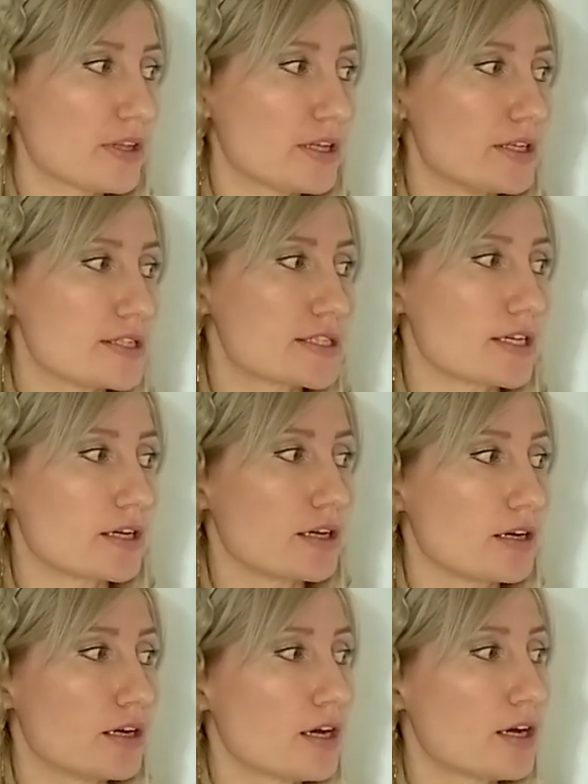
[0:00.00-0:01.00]
It's
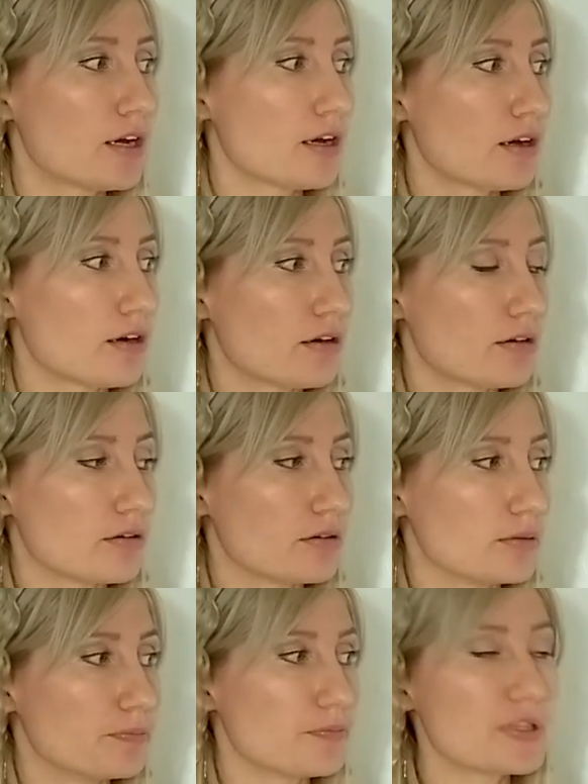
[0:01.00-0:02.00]
a
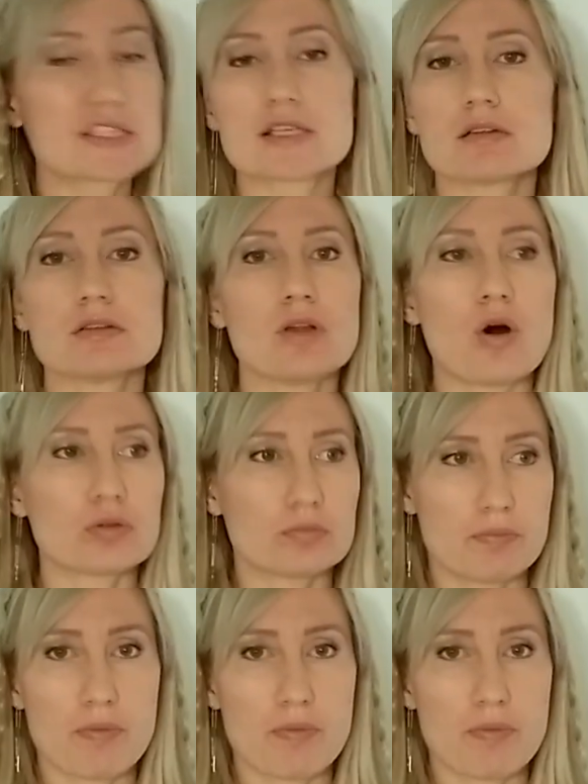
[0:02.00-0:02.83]
long